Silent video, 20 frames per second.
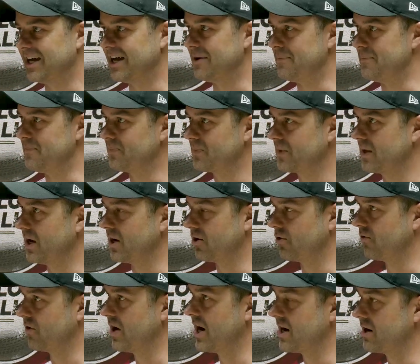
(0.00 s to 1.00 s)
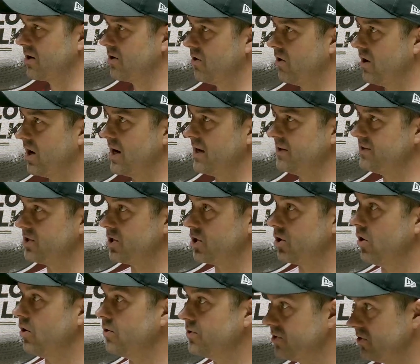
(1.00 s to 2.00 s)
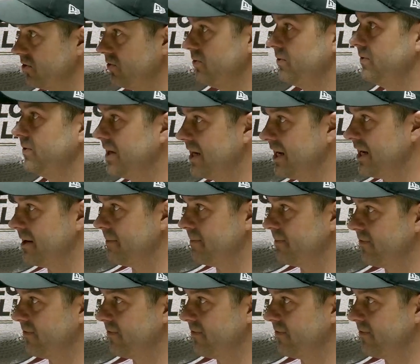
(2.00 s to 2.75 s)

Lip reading: a great guy to go to